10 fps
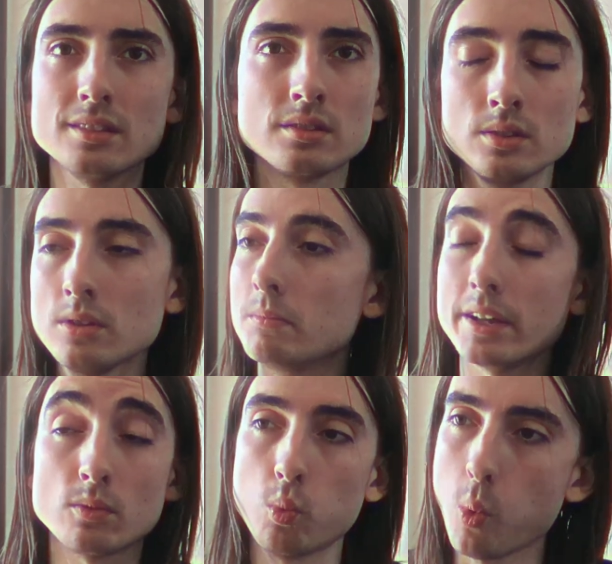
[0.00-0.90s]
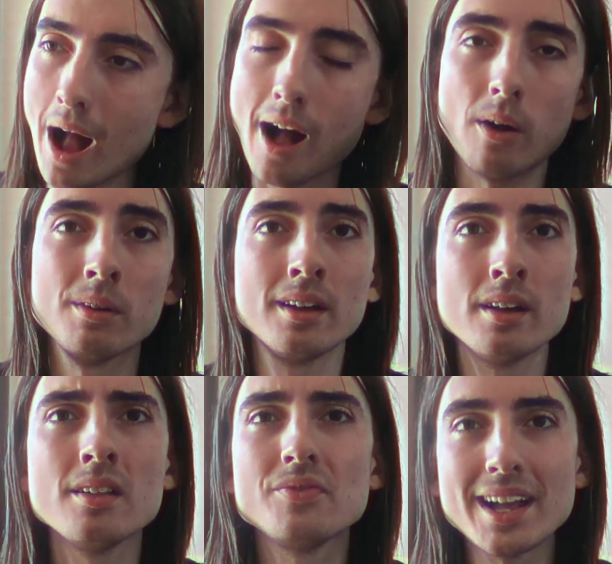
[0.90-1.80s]
this dude, I'm like, wow,
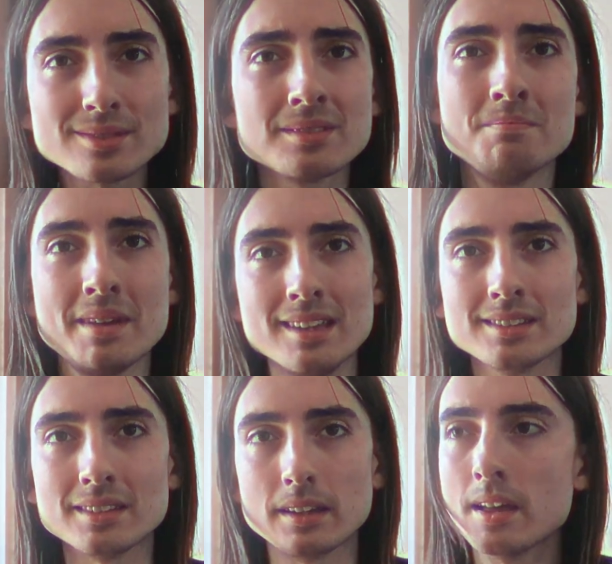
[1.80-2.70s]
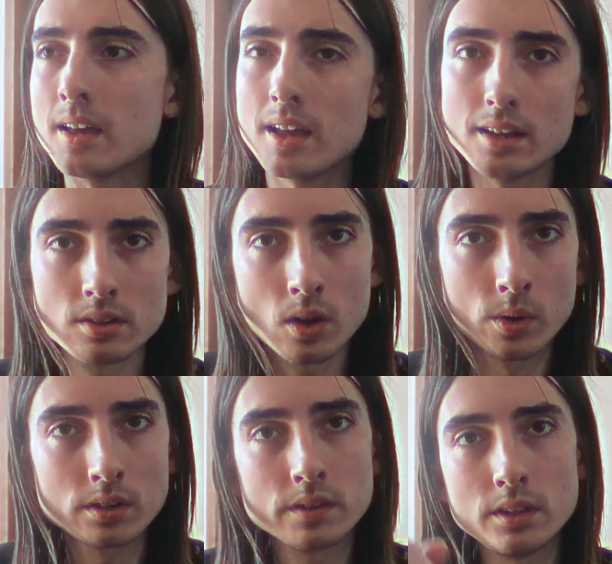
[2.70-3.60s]
that's amazing. And you go
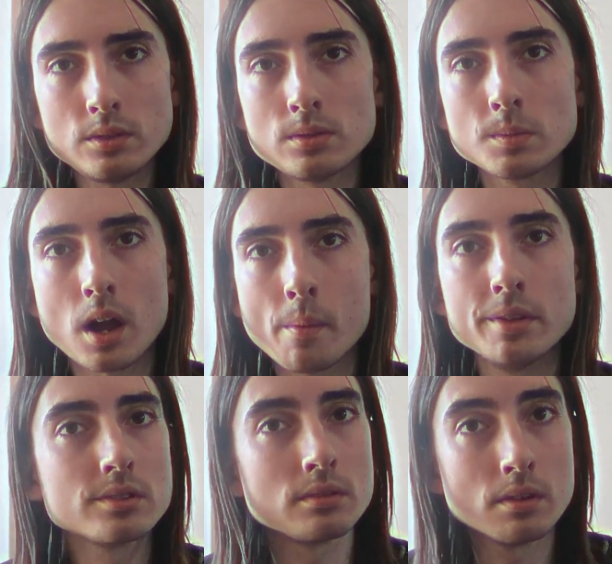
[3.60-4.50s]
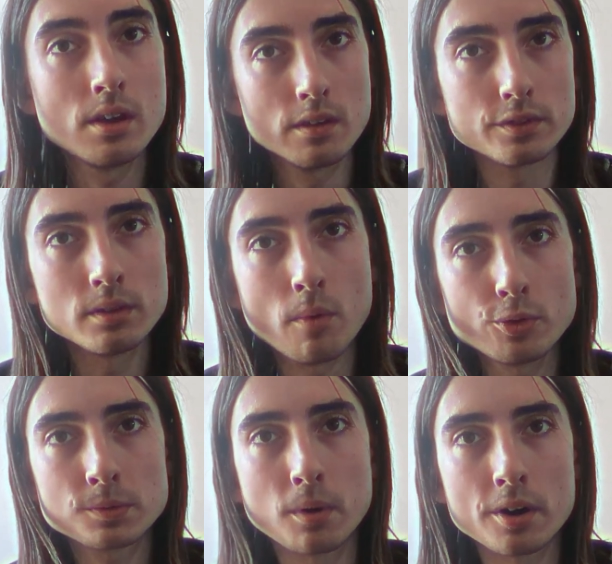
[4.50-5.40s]
into the YouTube comments, and for the
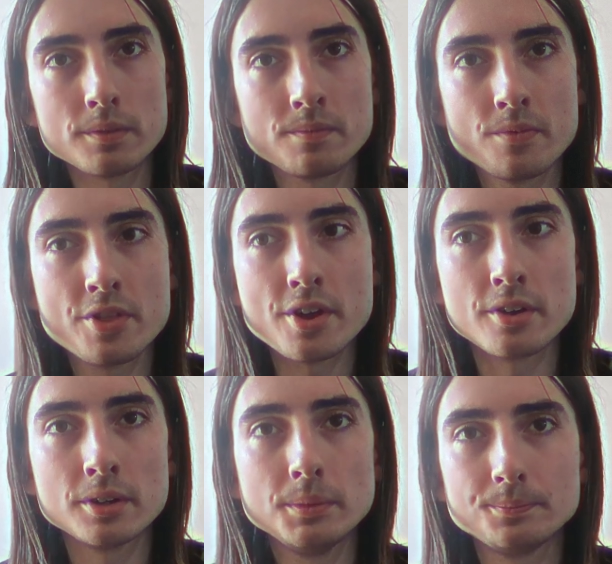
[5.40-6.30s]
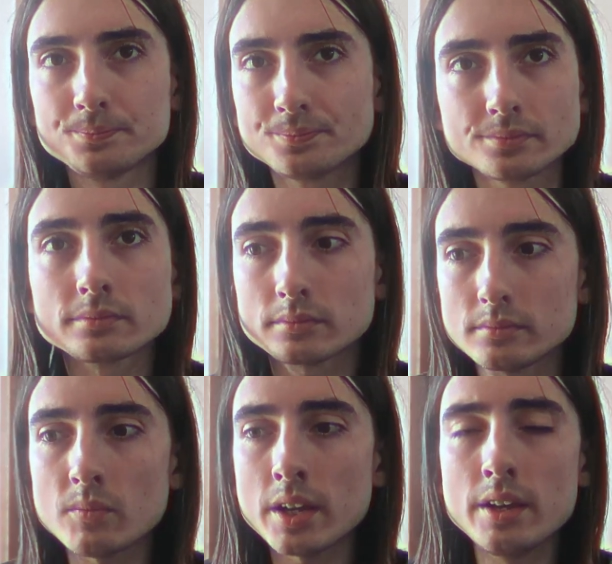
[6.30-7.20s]
most part, they're
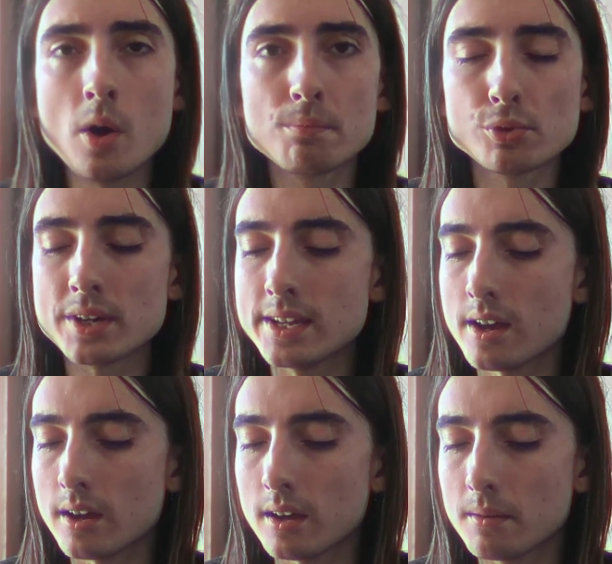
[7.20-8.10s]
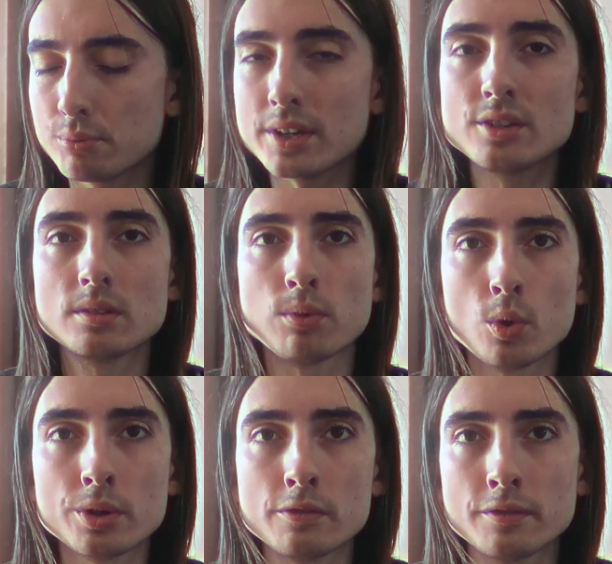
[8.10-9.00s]
pretty
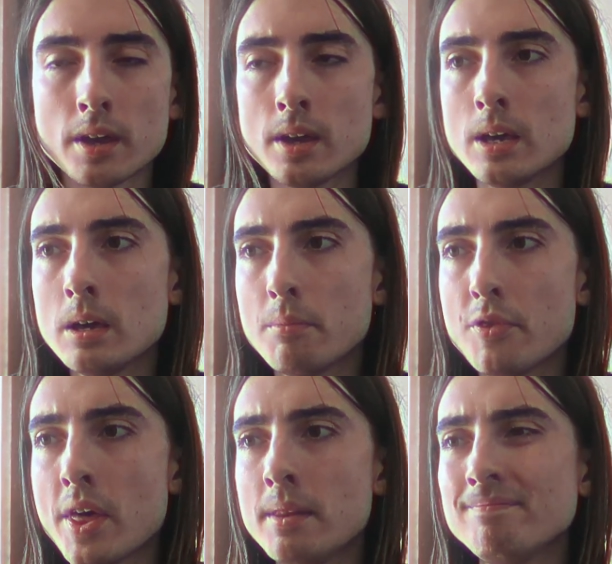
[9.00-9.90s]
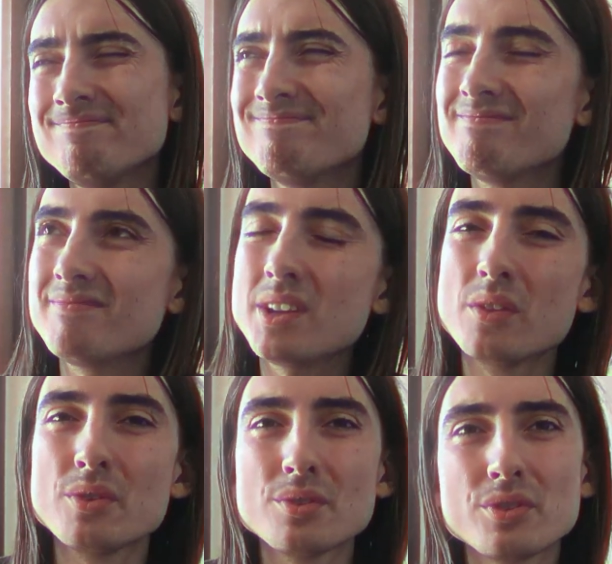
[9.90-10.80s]
supportive. But then
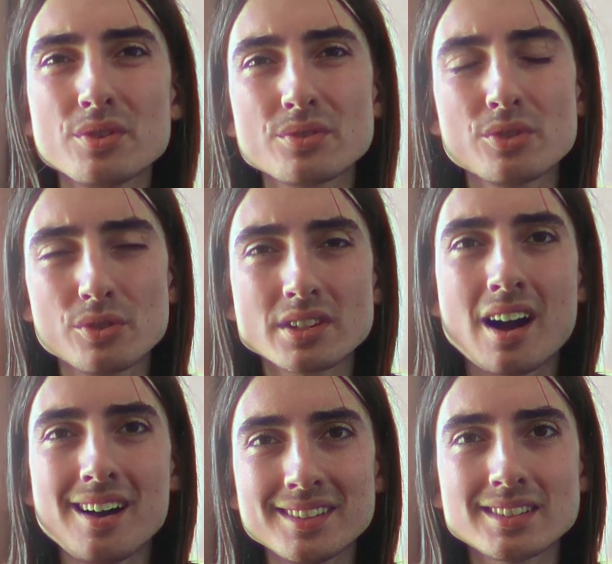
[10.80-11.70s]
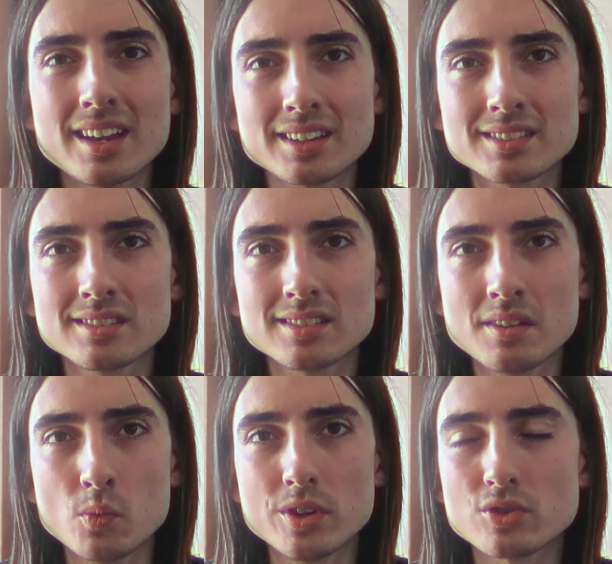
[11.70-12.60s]
there are contexts
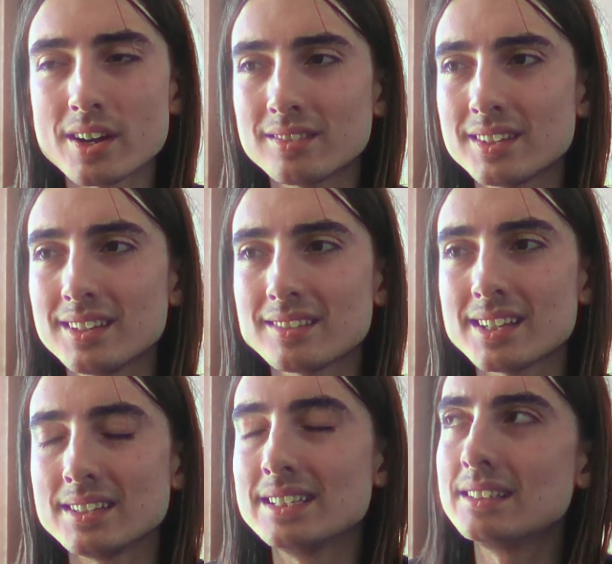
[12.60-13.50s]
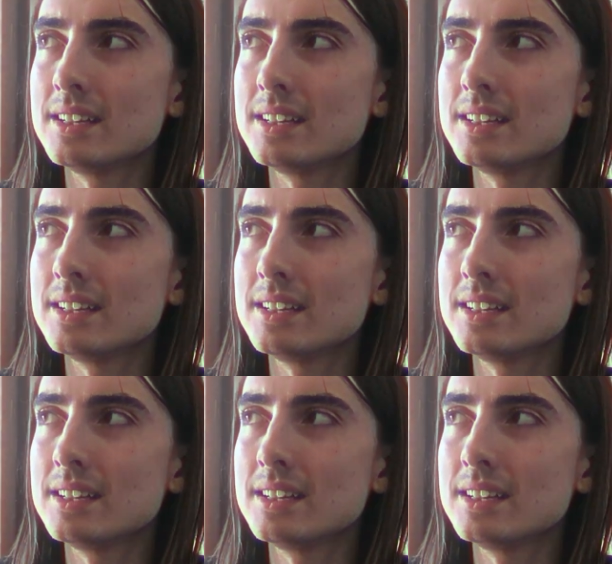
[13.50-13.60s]
in which I think that,